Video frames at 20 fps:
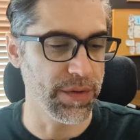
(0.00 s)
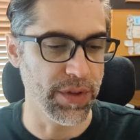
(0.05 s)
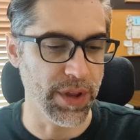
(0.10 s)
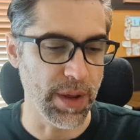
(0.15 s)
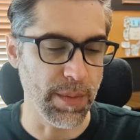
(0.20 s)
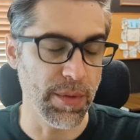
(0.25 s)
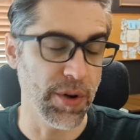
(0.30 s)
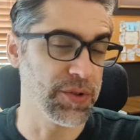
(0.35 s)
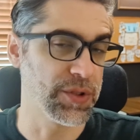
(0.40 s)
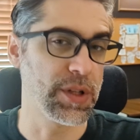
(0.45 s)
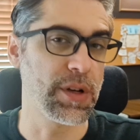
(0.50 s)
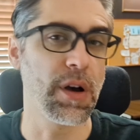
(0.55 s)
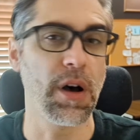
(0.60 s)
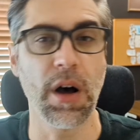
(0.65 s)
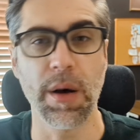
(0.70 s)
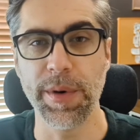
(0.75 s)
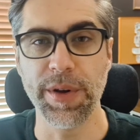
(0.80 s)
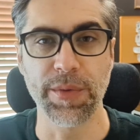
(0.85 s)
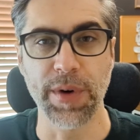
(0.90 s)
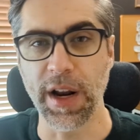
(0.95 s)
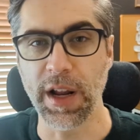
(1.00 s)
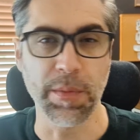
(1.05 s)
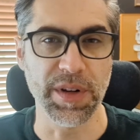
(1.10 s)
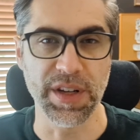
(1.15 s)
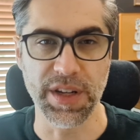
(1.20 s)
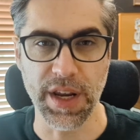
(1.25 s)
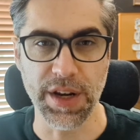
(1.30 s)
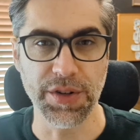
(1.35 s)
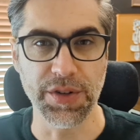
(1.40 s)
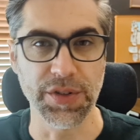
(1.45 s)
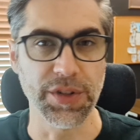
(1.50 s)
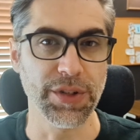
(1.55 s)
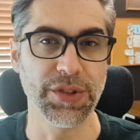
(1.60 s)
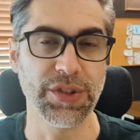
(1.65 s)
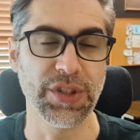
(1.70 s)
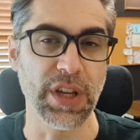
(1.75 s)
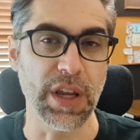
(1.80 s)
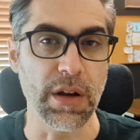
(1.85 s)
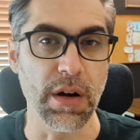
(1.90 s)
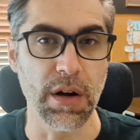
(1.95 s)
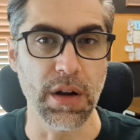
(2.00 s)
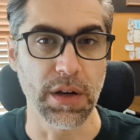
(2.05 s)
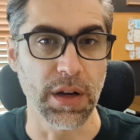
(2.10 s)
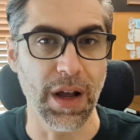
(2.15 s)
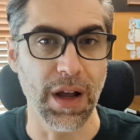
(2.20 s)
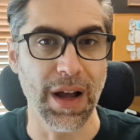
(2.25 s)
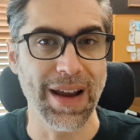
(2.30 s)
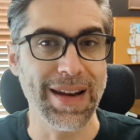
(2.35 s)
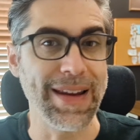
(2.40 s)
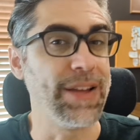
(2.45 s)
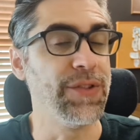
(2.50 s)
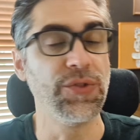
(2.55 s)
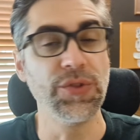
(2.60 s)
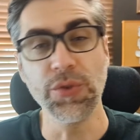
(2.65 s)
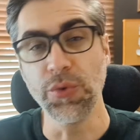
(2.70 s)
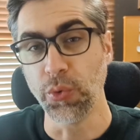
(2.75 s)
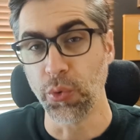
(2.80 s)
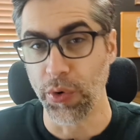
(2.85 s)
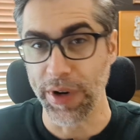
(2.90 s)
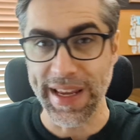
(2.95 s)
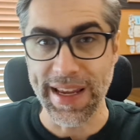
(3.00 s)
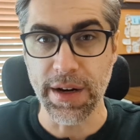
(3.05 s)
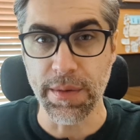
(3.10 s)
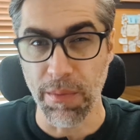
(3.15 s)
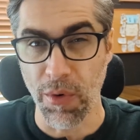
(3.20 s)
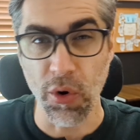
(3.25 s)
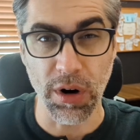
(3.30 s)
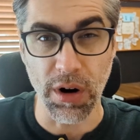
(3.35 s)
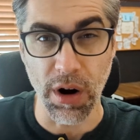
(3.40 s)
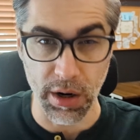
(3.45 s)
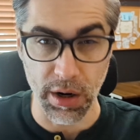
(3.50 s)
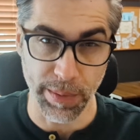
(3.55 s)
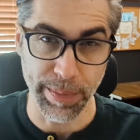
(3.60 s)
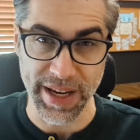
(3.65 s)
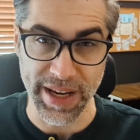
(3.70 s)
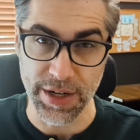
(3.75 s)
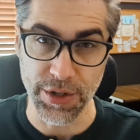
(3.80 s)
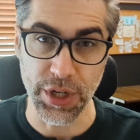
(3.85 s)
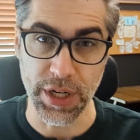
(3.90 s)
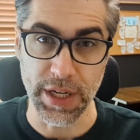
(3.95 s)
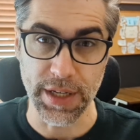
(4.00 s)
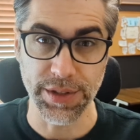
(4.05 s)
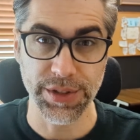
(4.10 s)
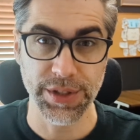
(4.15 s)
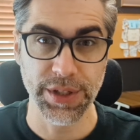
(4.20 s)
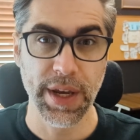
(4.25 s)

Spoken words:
the most common recommendations you'll see online is to read more RPGs.